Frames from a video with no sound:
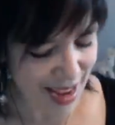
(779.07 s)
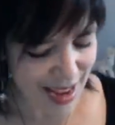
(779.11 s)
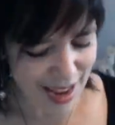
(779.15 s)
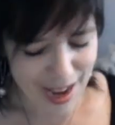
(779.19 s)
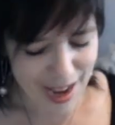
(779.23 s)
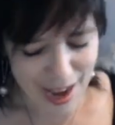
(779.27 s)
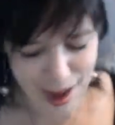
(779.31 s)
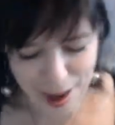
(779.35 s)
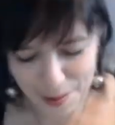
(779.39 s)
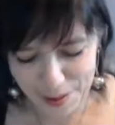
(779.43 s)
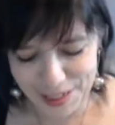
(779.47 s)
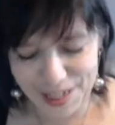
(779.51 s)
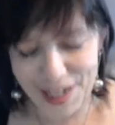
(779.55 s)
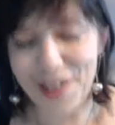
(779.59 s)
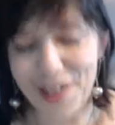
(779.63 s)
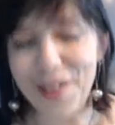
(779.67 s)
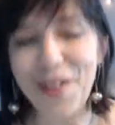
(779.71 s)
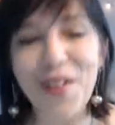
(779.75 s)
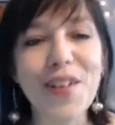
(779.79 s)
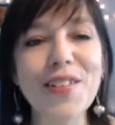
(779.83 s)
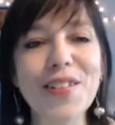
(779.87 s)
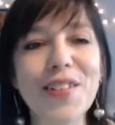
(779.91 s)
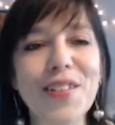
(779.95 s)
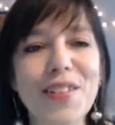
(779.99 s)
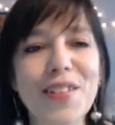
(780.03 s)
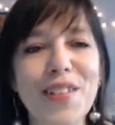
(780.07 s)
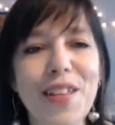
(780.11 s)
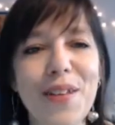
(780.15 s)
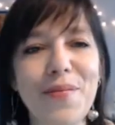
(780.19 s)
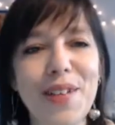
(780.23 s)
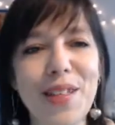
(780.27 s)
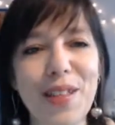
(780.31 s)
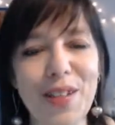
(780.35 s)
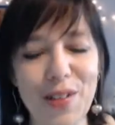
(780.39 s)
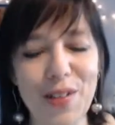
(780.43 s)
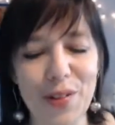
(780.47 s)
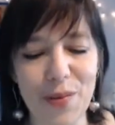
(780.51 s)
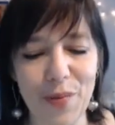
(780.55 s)
Uh, Jen also sent me
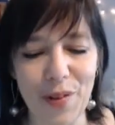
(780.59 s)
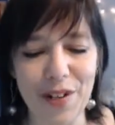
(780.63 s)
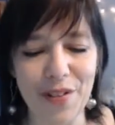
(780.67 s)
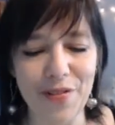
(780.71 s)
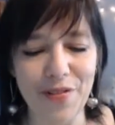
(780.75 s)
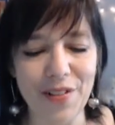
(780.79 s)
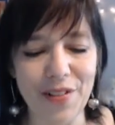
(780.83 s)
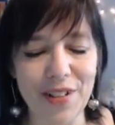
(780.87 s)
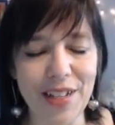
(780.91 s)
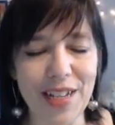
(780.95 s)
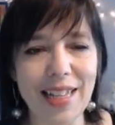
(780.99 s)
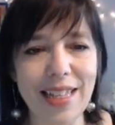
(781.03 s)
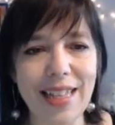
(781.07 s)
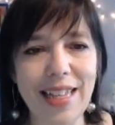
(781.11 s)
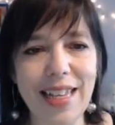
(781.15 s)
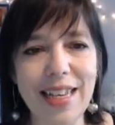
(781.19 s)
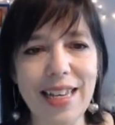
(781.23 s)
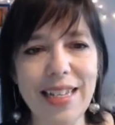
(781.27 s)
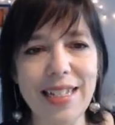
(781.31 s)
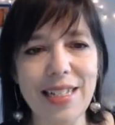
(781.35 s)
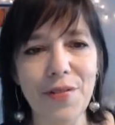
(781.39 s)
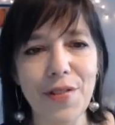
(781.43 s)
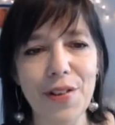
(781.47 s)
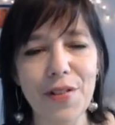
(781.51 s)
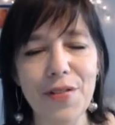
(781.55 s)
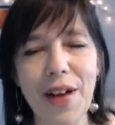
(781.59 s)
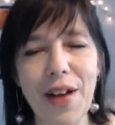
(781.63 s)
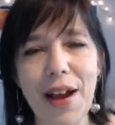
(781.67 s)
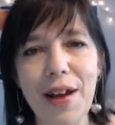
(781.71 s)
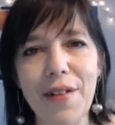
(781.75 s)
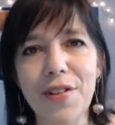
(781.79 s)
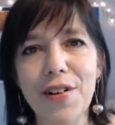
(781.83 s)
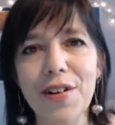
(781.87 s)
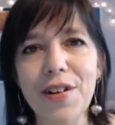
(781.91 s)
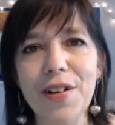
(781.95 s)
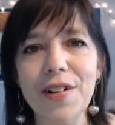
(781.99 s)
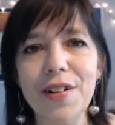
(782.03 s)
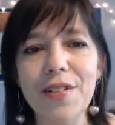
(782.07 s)
this wonderful look at these. Have you
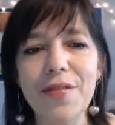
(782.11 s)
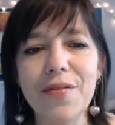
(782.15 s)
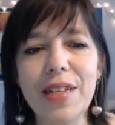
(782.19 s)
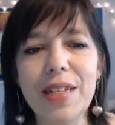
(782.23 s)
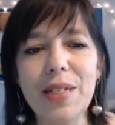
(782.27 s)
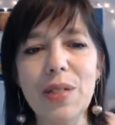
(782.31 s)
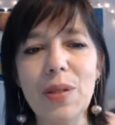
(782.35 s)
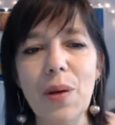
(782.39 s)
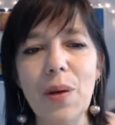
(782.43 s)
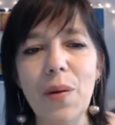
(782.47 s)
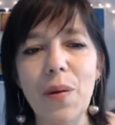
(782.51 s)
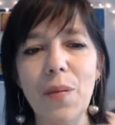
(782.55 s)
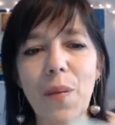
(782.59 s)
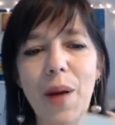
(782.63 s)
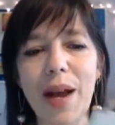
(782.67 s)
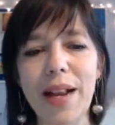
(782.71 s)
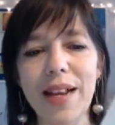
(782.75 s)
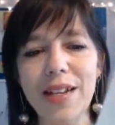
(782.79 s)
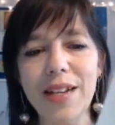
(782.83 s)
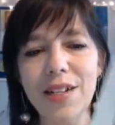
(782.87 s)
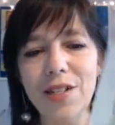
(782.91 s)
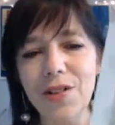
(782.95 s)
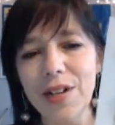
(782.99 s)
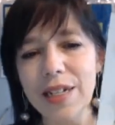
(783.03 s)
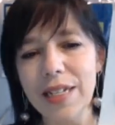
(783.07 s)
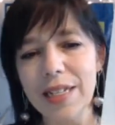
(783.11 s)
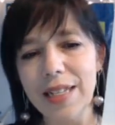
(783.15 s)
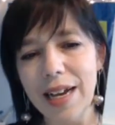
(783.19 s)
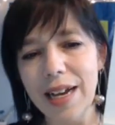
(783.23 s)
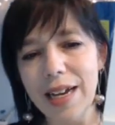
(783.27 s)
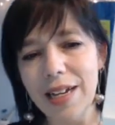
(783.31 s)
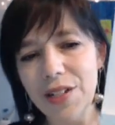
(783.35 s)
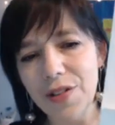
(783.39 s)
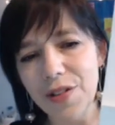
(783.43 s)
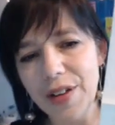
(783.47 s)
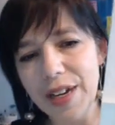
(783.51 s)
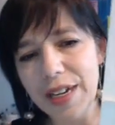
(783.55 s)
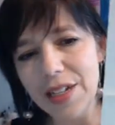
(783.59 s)
ever heard of these? A wedding dress
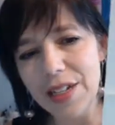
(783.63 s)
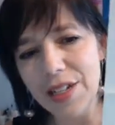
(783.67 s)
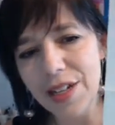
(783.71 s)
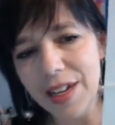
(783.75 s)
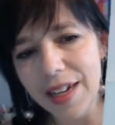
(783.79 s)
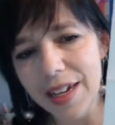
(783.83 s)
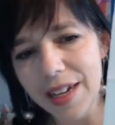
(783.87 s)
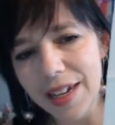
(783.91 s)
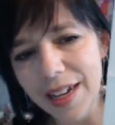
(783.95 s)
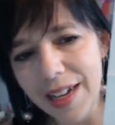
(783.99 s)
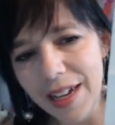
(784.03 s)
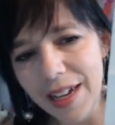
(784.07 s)
hydrangea.